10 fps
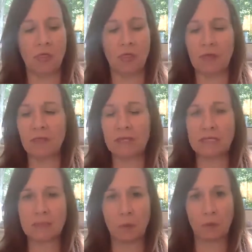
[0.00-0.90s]
in
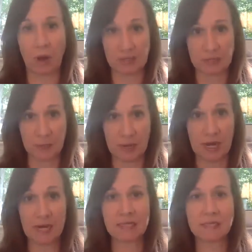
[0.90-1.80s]
this
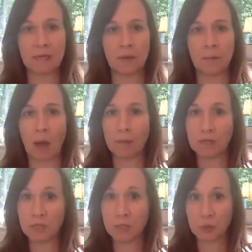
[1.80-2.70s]
recipe, is
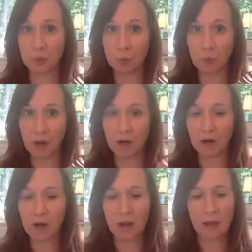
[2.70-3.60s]
Babassu butter.